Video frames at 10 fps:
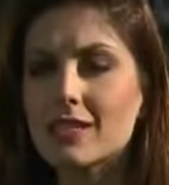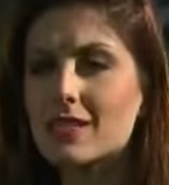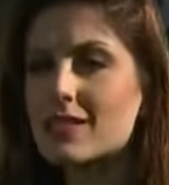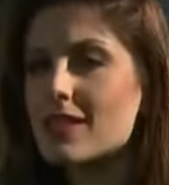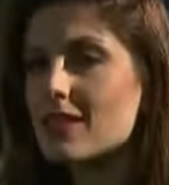
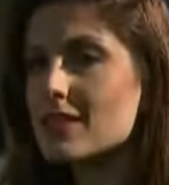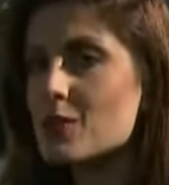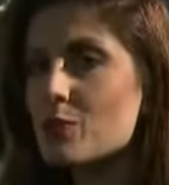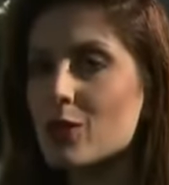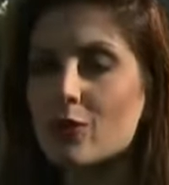to see
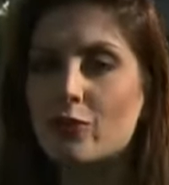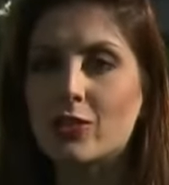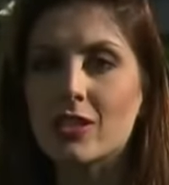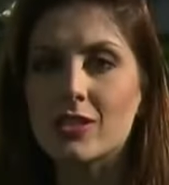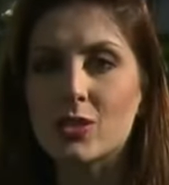this
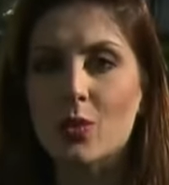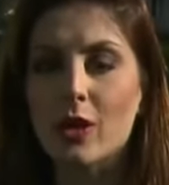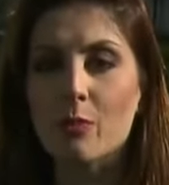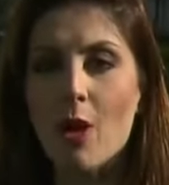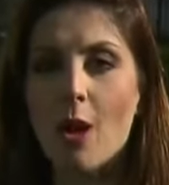beautiful
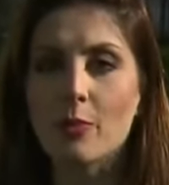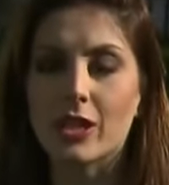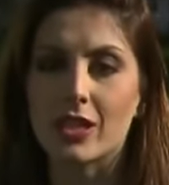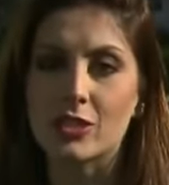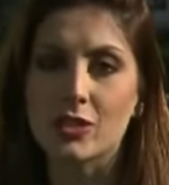historic
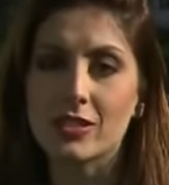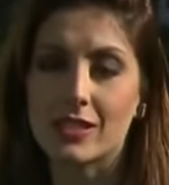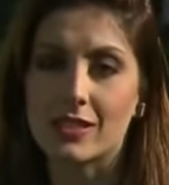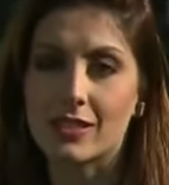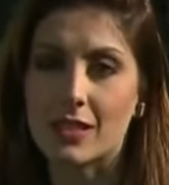property turned
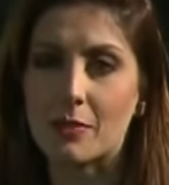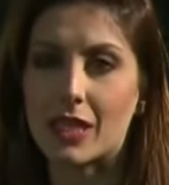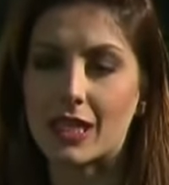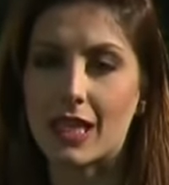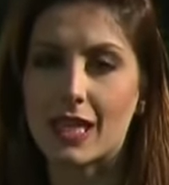into
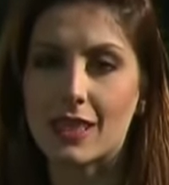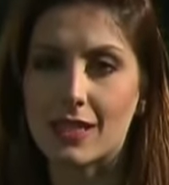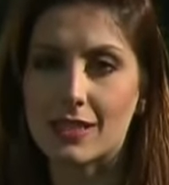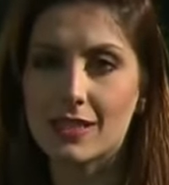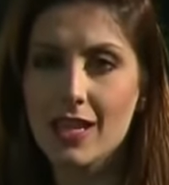something like
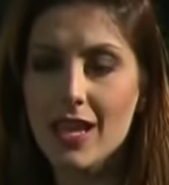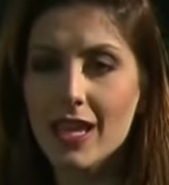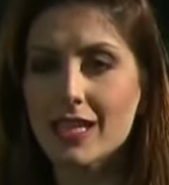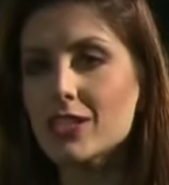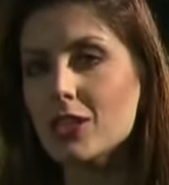this.
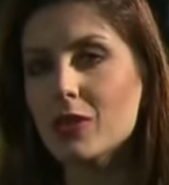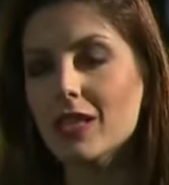In Toluca